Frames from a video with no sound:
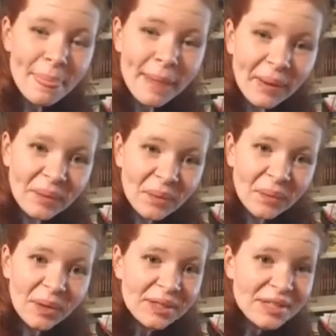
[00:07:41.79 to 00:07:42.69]
thank you for
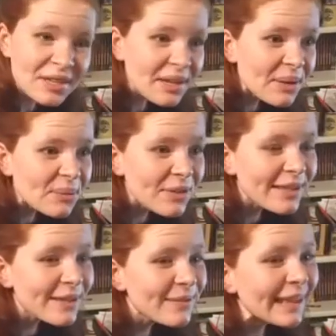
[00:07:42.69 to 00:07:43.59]
watching. I will
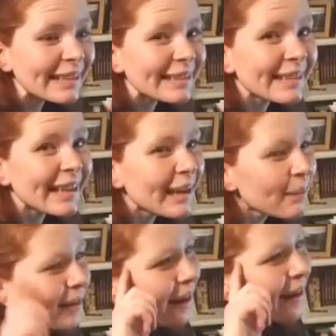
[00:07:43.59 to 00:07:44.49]
see you next
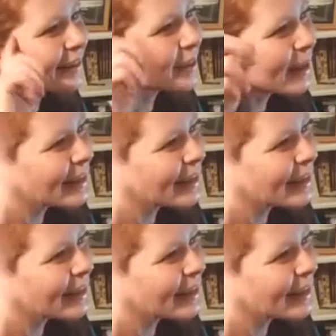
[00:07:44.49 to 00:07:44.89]
time on your